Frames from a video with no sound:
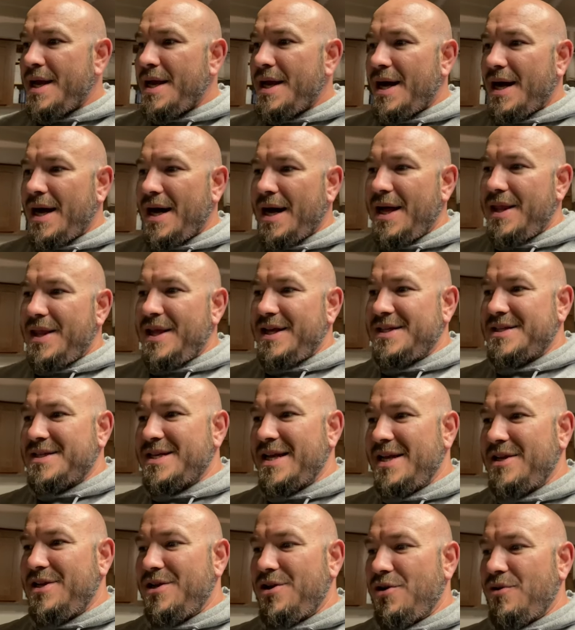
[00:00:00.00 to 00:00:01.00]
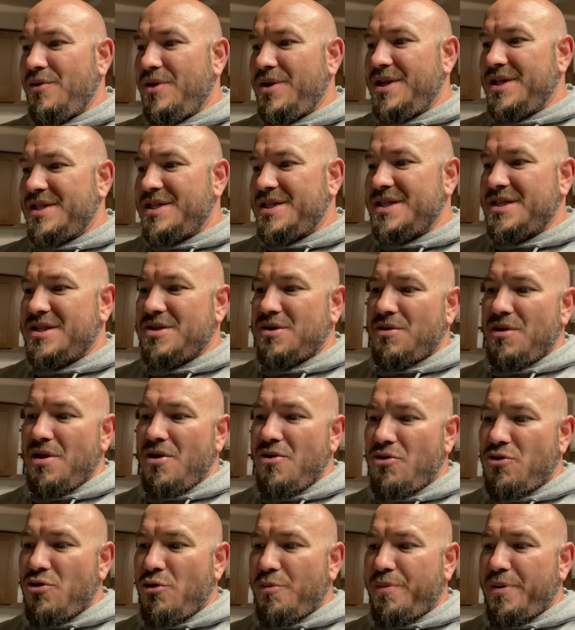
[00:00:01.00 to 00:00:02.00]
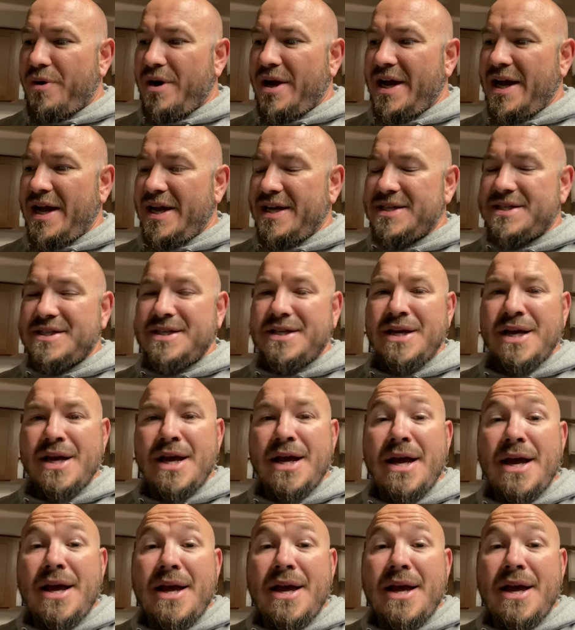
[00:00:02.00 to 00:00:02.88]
uh, they said you know what this is the local price.